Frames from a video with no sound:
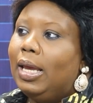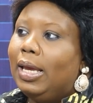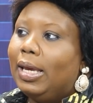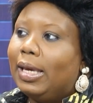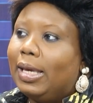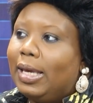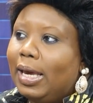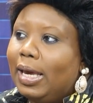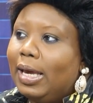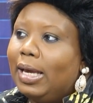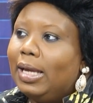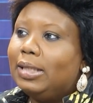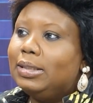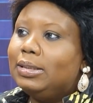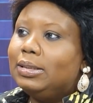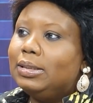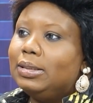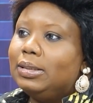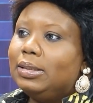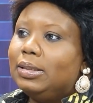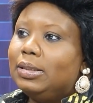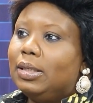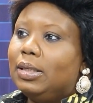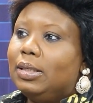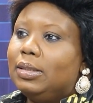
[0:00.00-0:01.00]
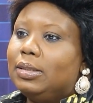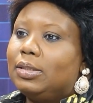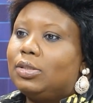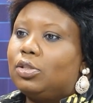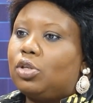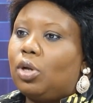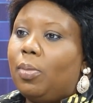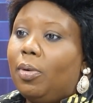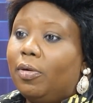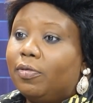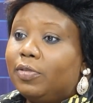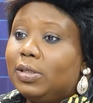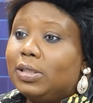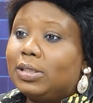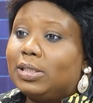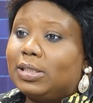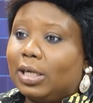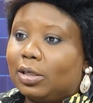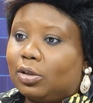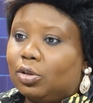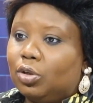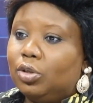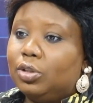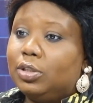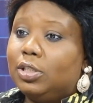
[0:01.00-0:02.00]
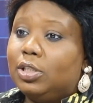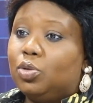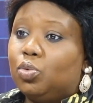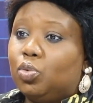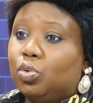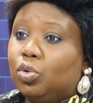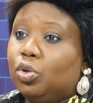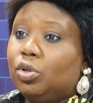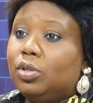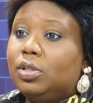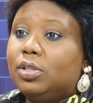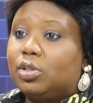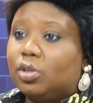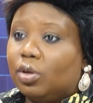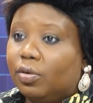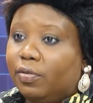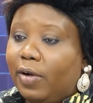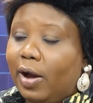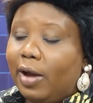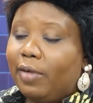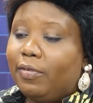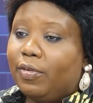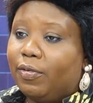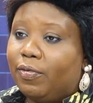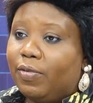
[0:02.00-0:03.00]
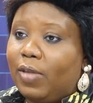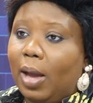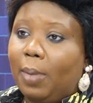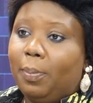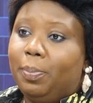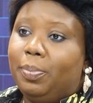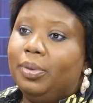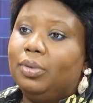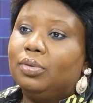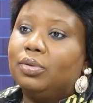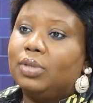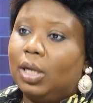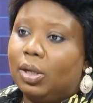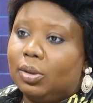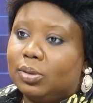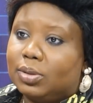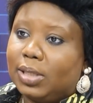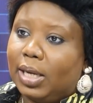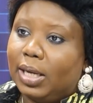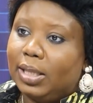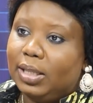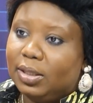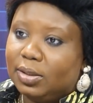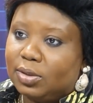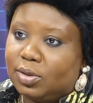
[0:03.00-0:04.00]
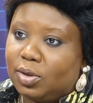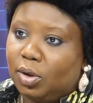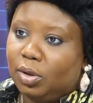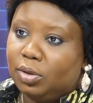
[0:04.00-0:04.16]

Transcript: Again, some of these technologies would only survive if they are built outside this